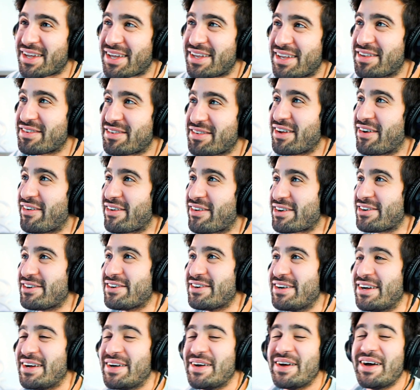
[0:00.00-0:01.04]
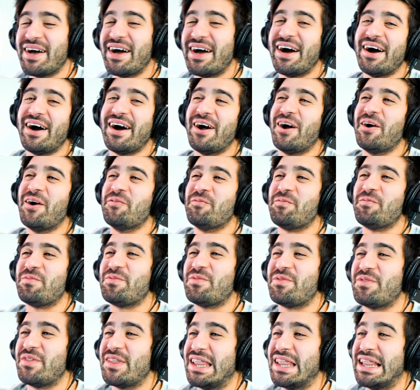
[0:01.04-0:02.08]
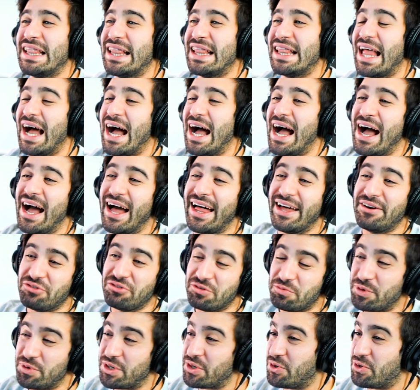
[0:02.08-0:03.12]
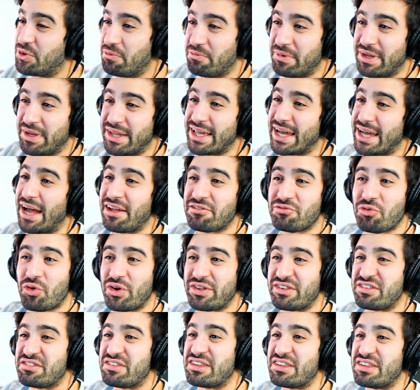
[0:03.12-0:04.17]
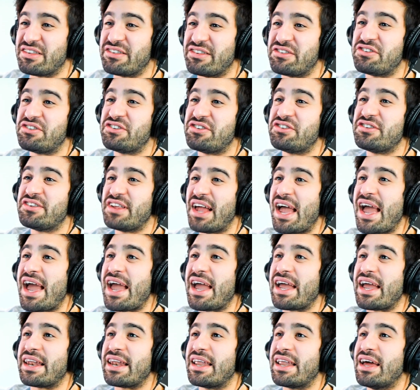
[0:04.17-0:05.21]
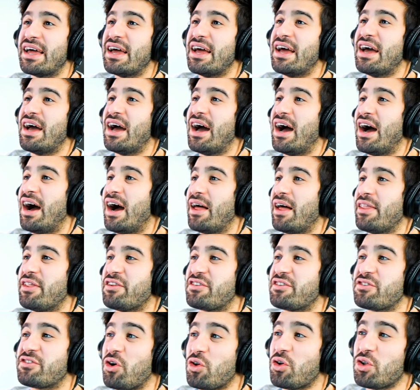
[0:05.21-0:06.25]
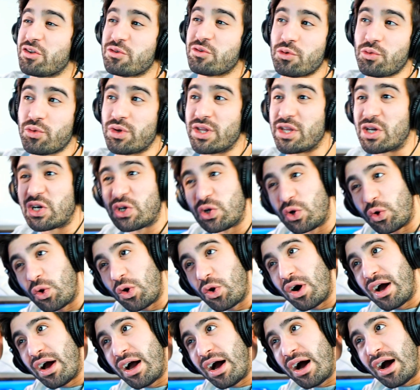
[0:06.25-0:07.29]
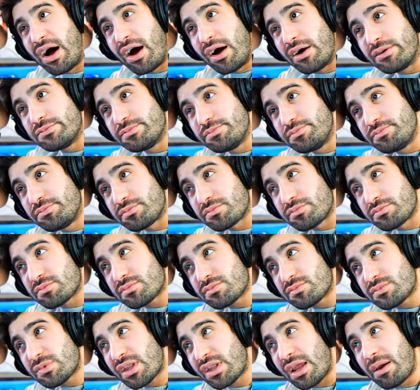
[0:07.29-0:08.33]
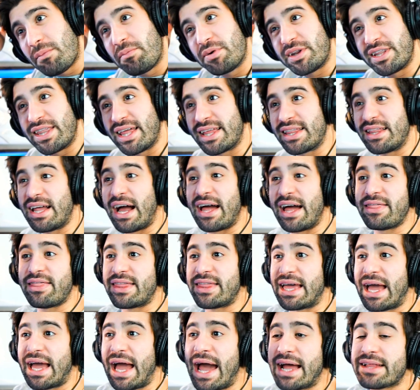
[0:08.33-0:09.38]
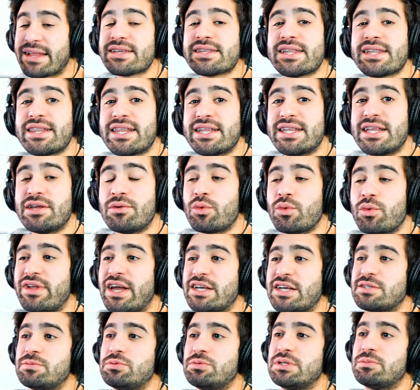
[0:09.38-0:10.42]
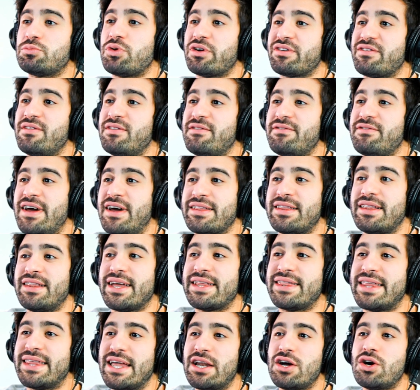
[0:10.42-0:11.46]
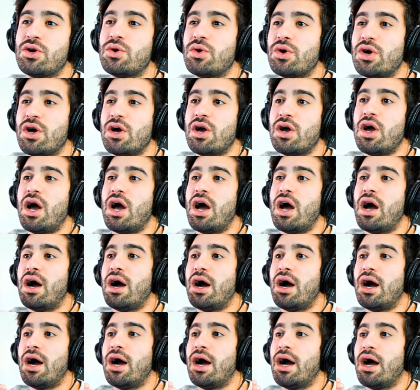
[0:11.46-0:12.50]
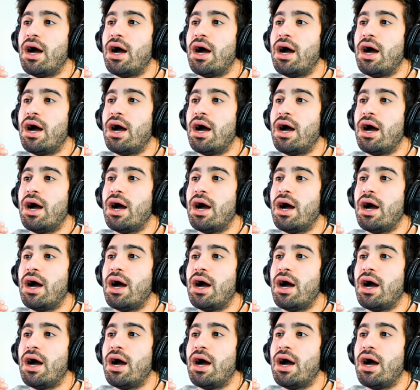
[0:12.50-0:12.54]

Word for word: hysterical. Um, uh, it was pretty cool, man. The guy's voice is insane. Uh, the solos were really cool, uh, but they, the acting that they did was actually pretty impressive. The fact that like they don't uh,